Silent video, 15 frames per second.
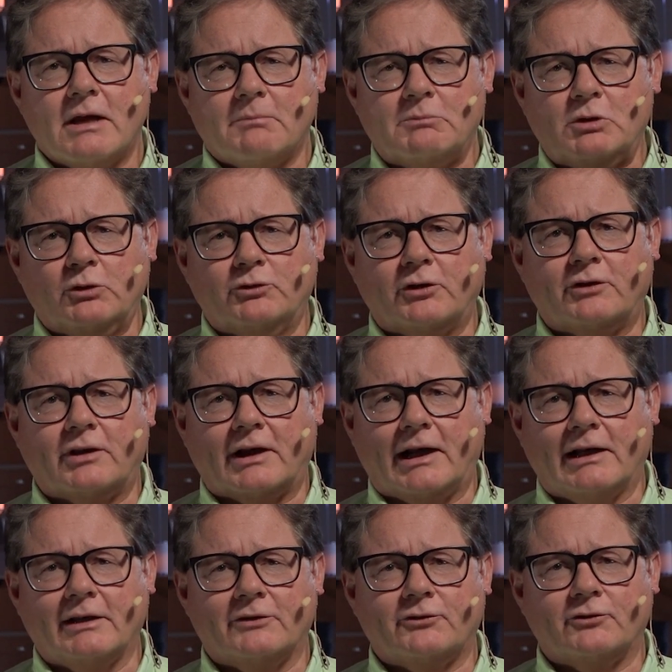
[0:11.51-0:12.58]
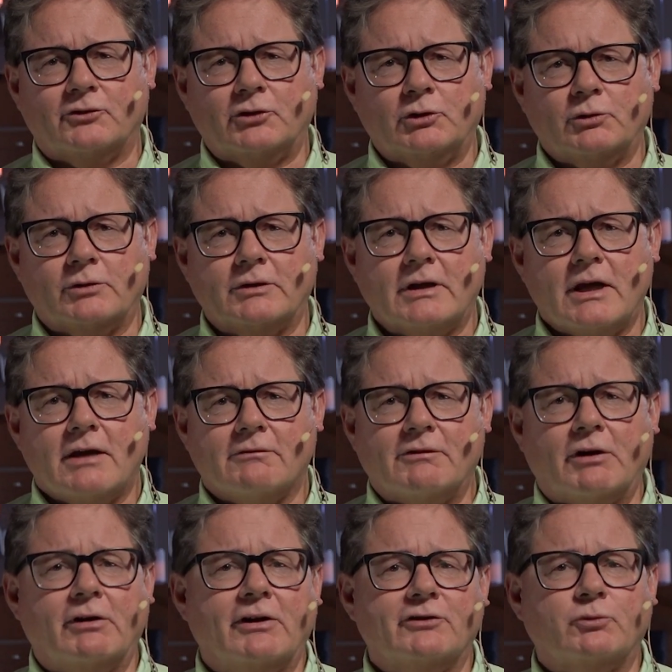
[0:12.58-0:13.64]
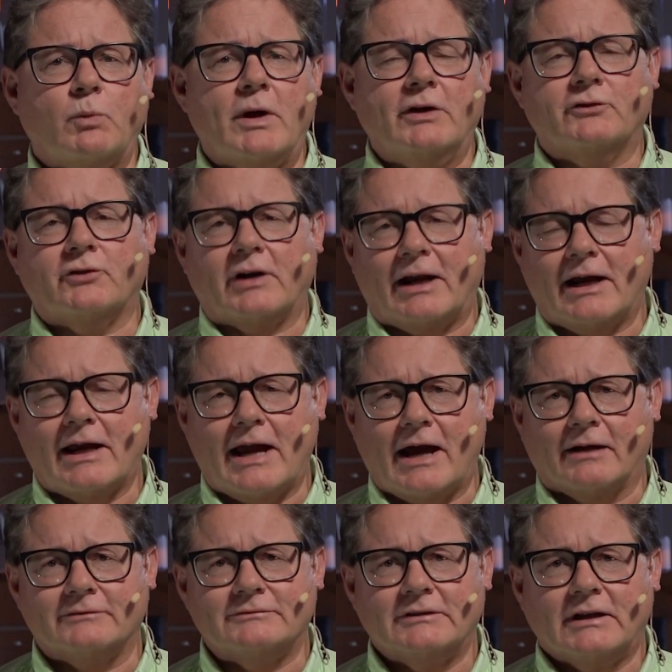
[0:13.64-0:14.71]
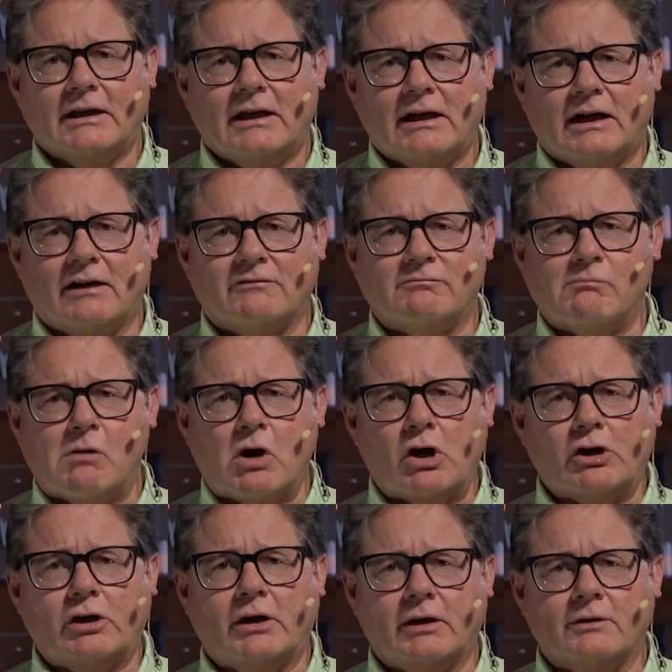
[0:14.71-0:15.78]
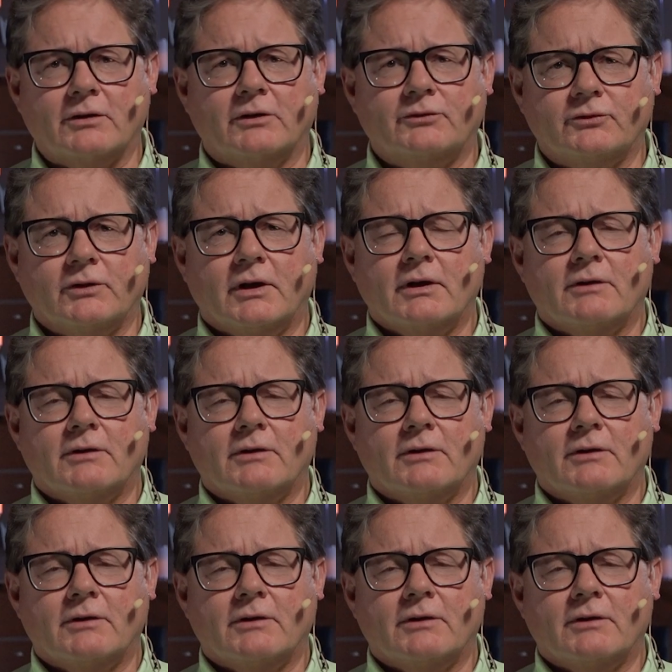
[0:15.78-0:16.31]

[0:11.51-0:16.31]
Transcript: music that I listen to and various ways that I have of marking this